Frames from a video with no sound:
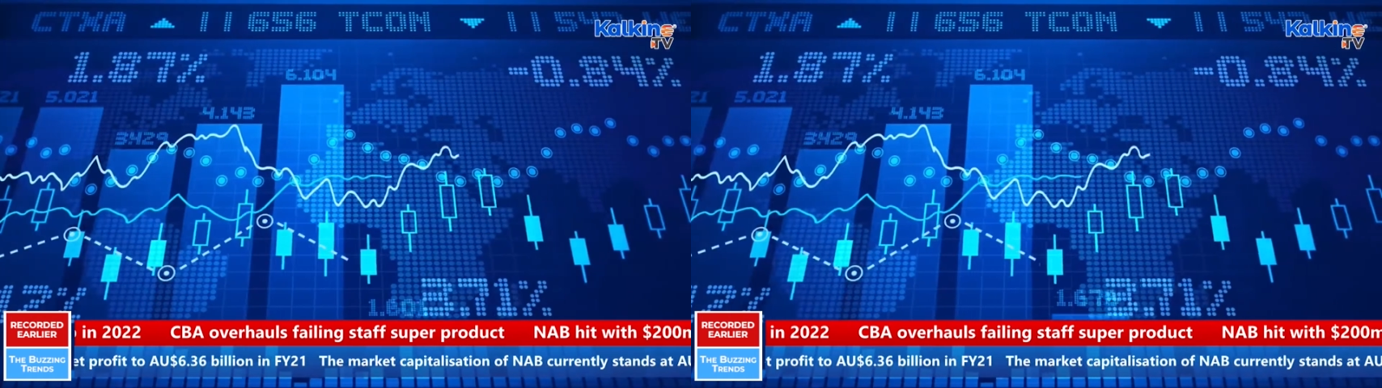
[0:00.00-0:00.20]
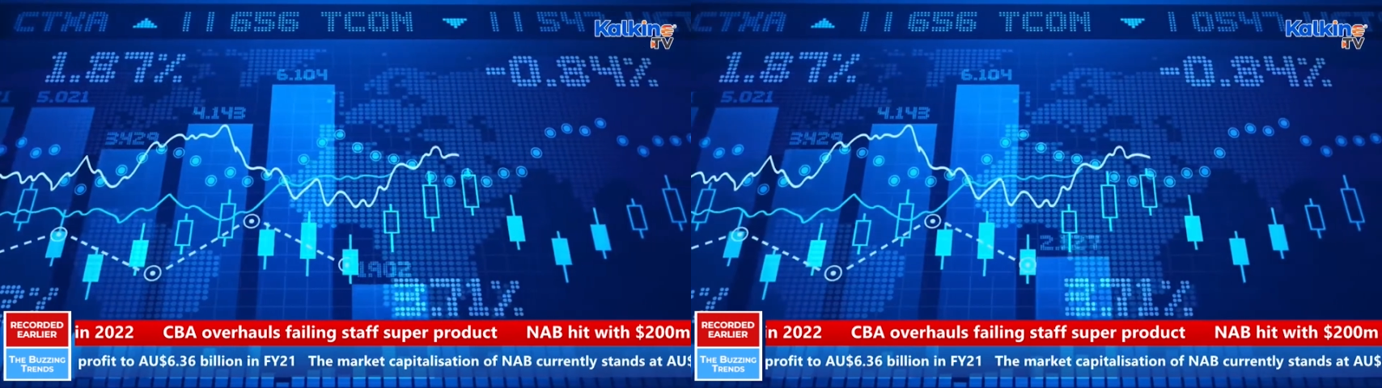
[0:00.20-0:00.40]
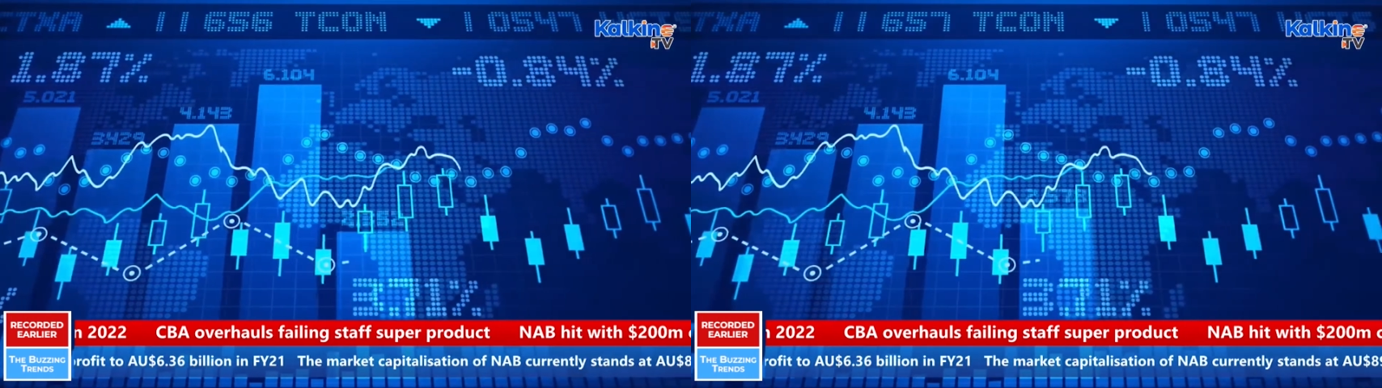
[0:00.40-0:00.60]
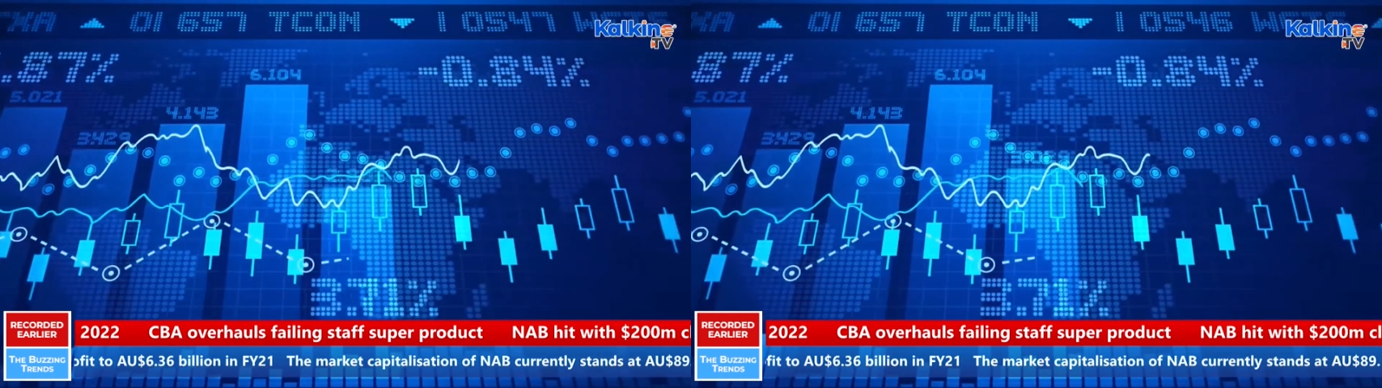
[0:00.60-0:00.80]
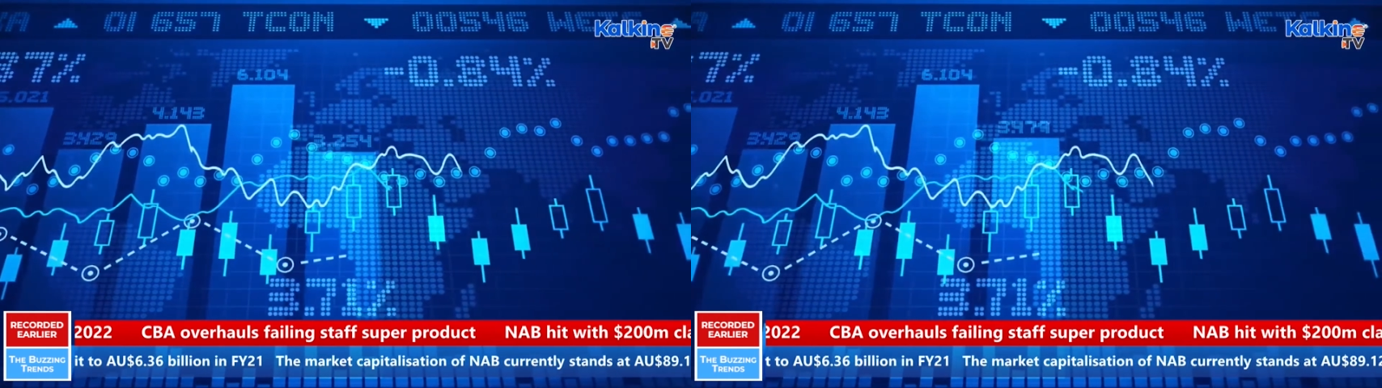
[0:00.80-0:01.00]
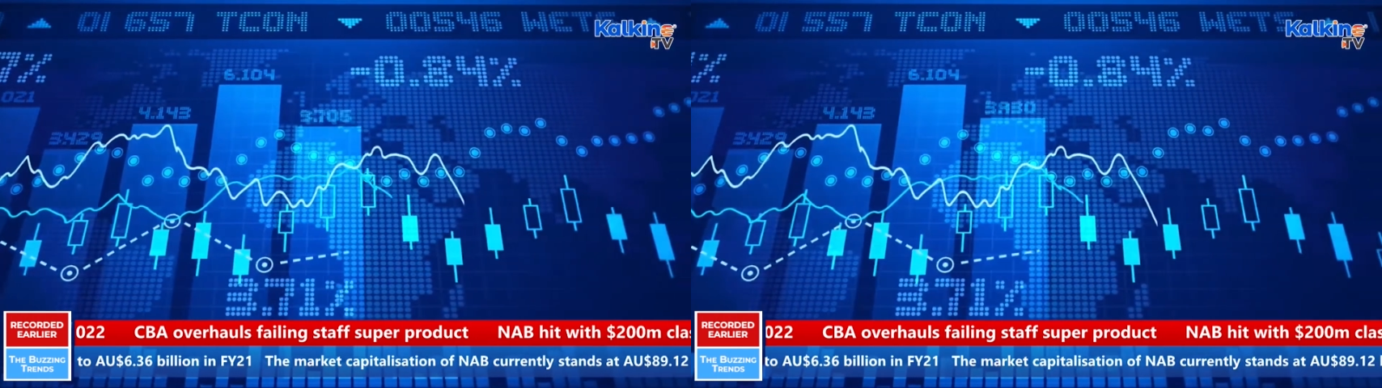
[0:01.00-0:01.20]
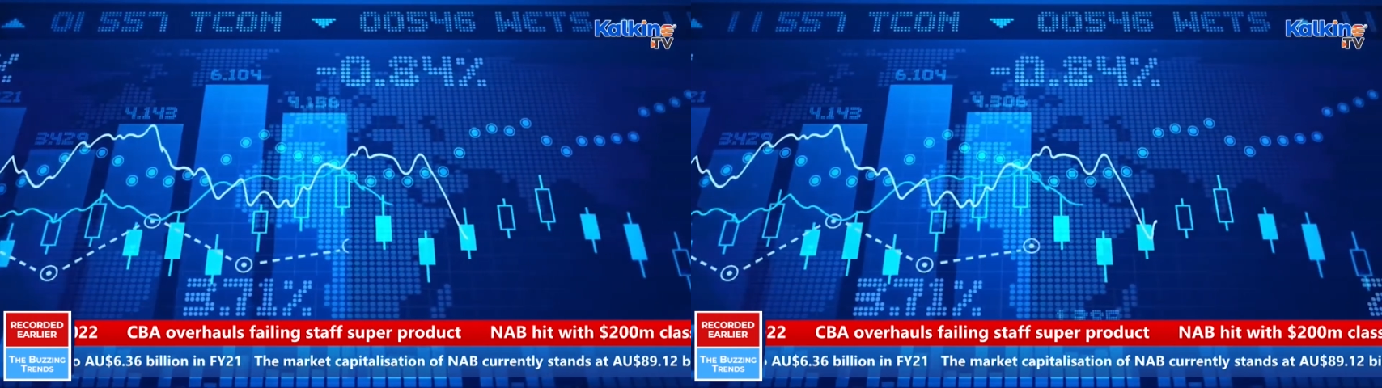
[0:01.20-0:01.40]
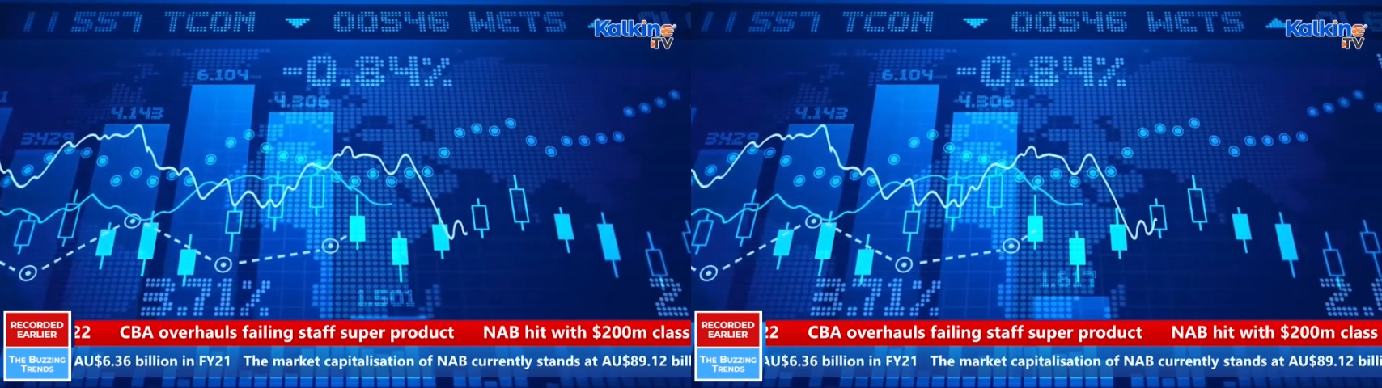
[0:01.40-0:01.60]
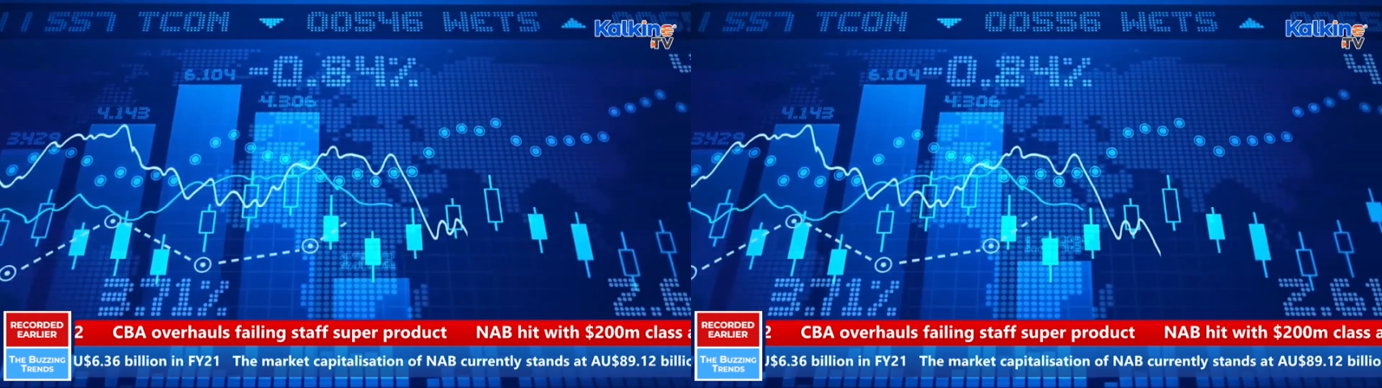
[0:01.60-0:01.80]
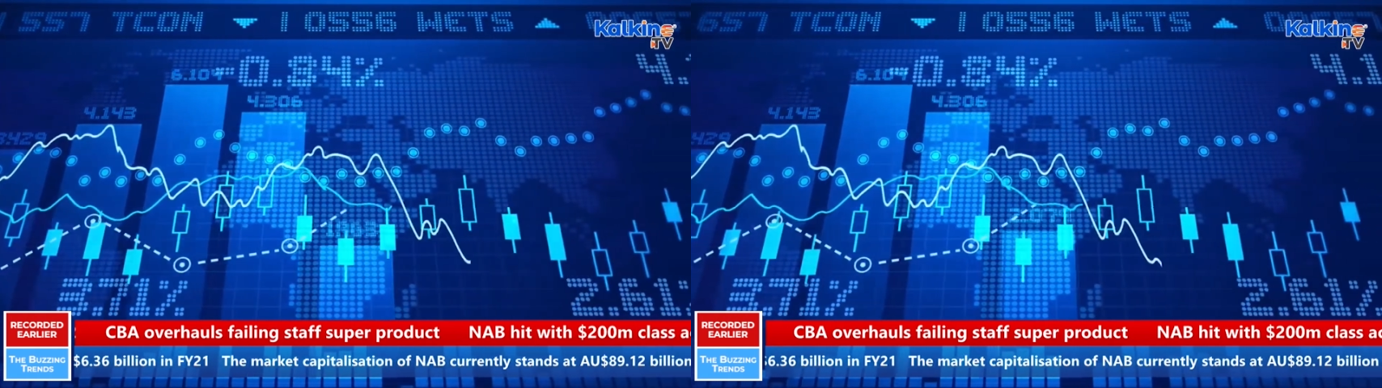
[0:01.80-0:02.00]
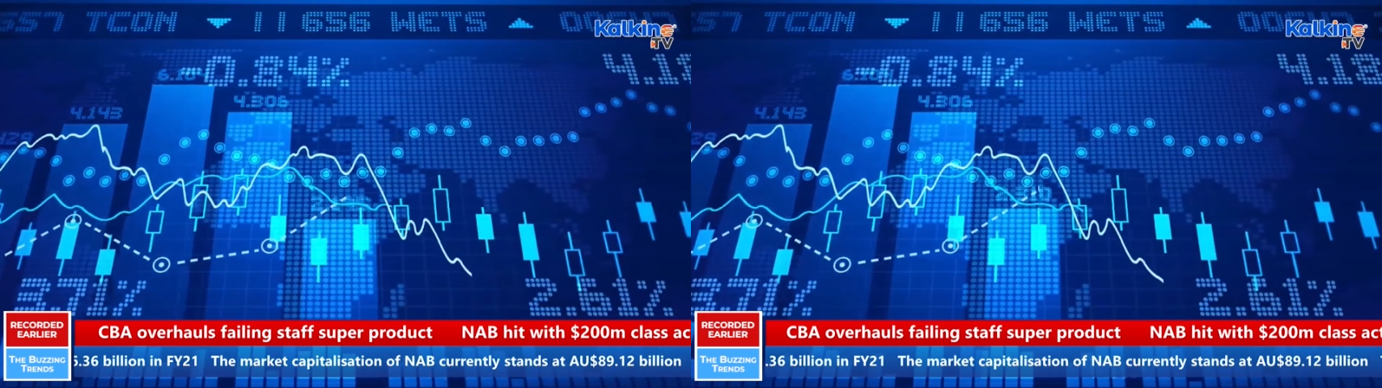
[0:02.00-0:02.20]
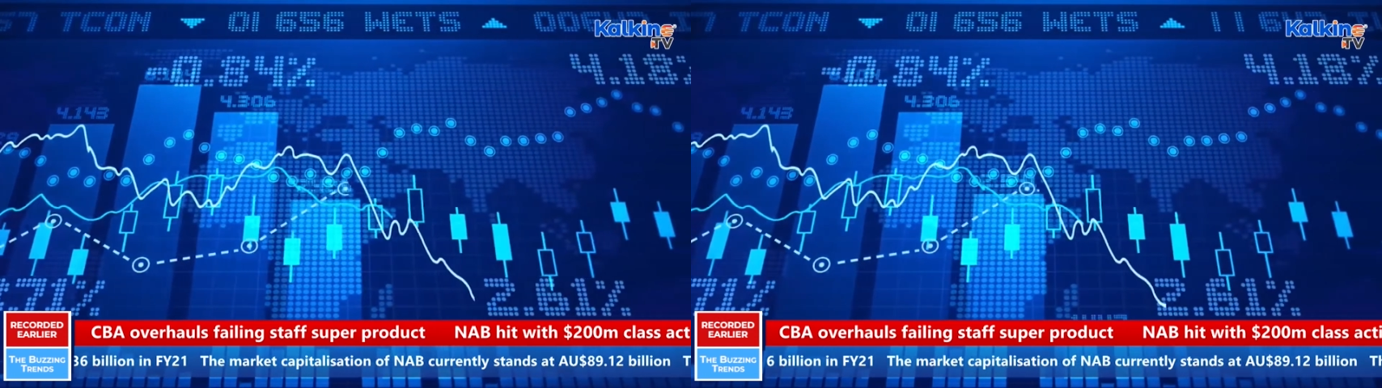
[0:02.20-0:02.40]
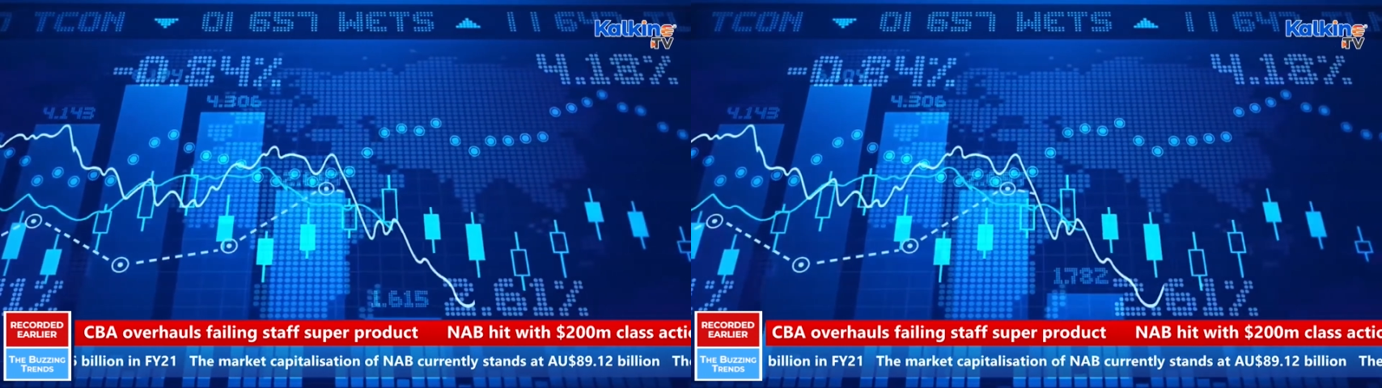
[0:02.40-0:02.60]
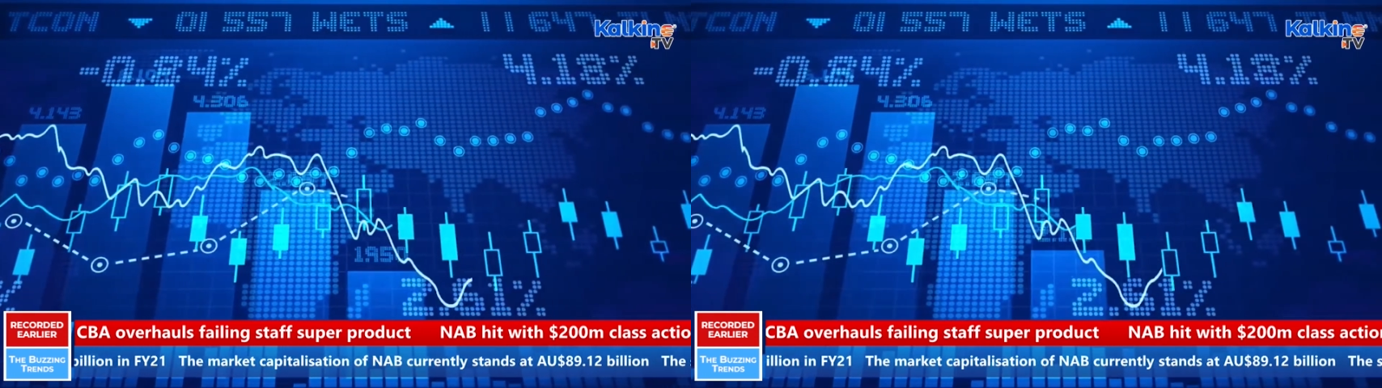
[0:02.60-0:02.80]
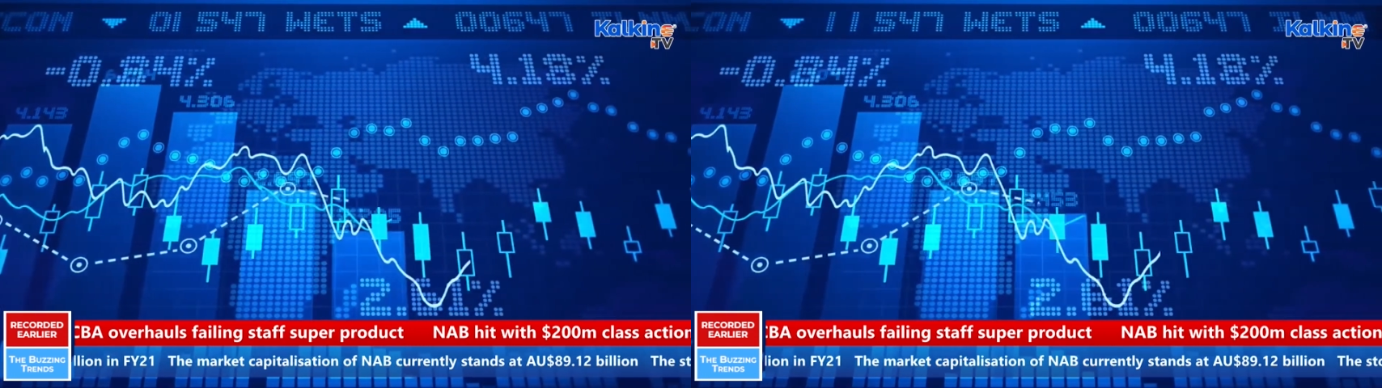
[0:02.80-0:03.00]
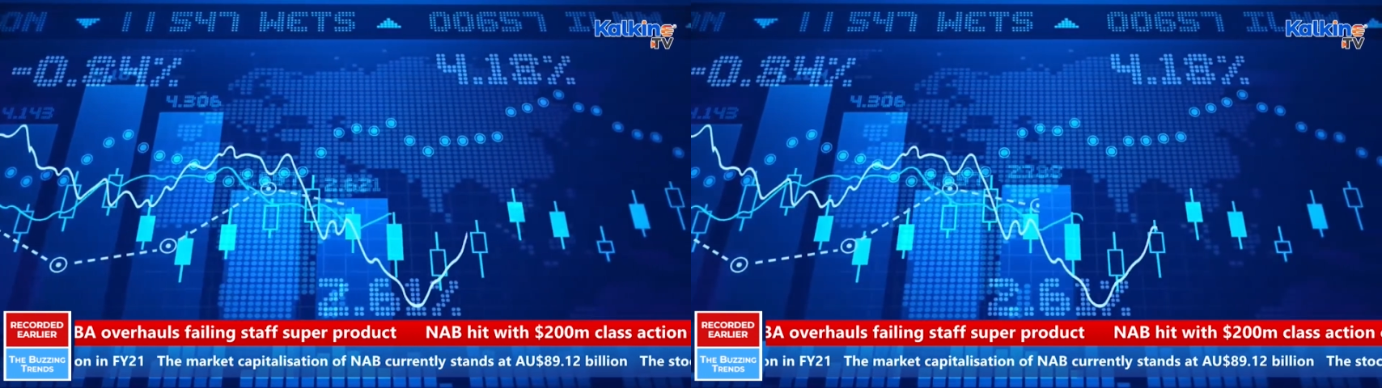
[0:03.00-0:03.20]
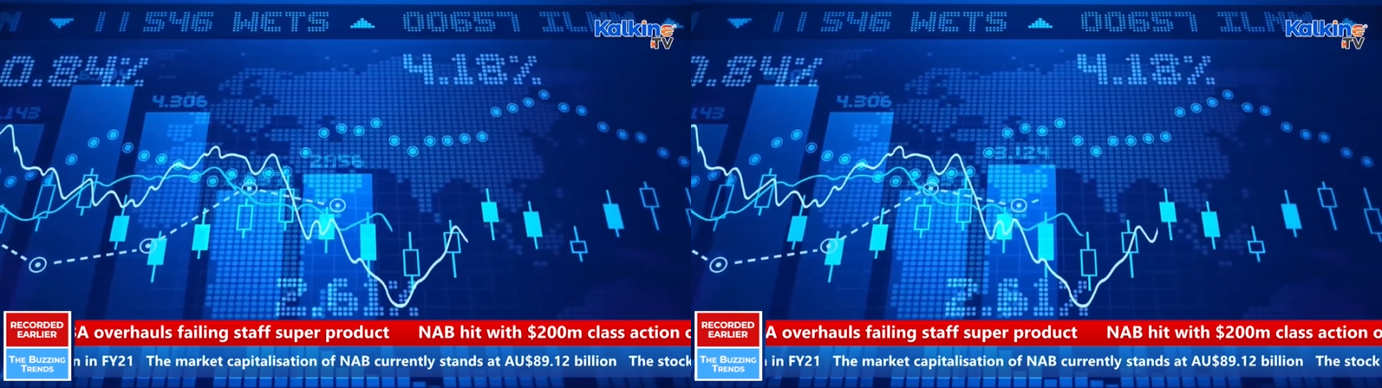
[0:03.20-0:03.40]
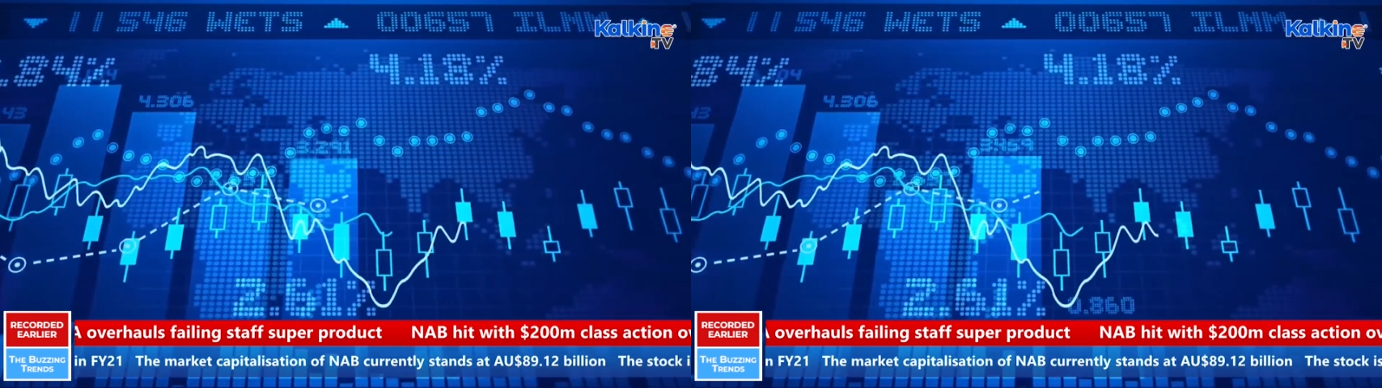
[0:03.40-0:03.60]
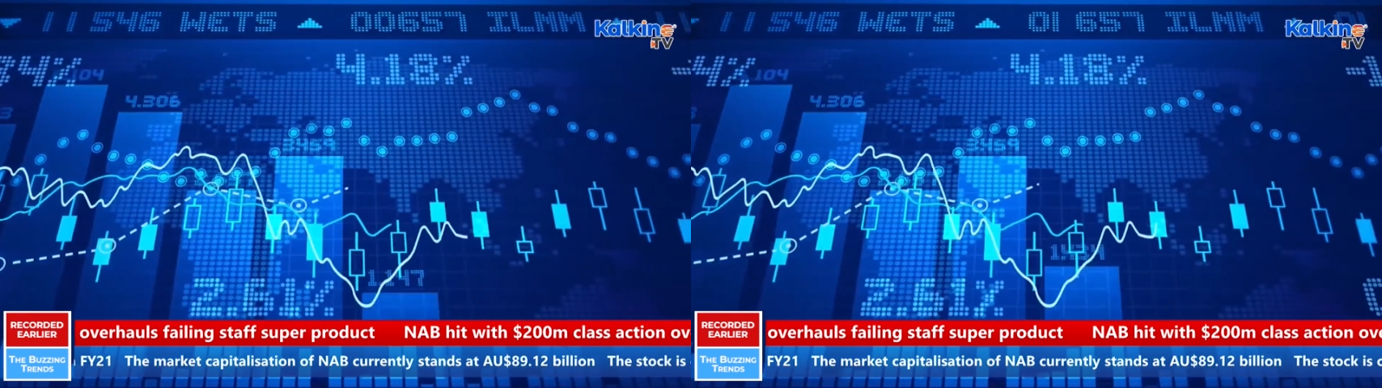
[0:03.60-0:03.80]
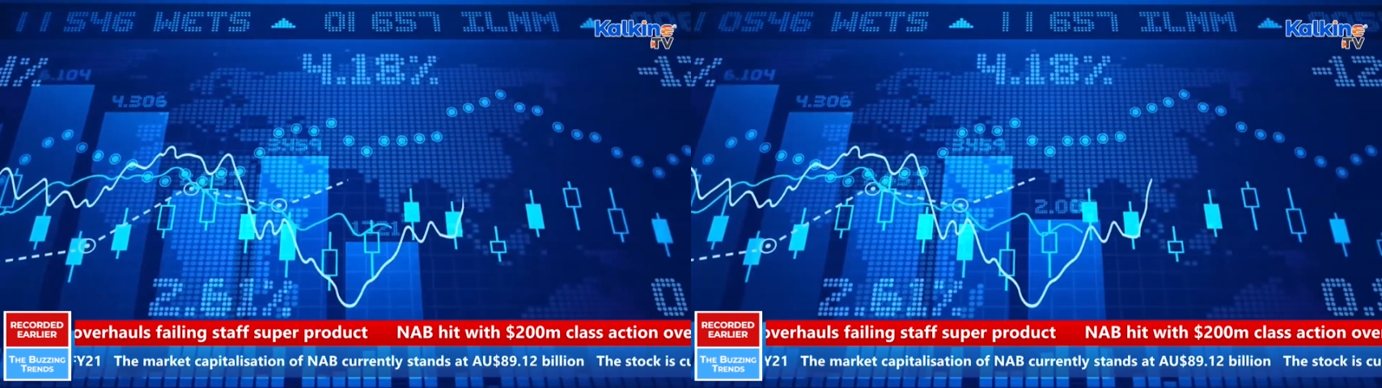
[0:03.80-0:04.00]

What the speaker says: No face is visible, so there are no lips to read.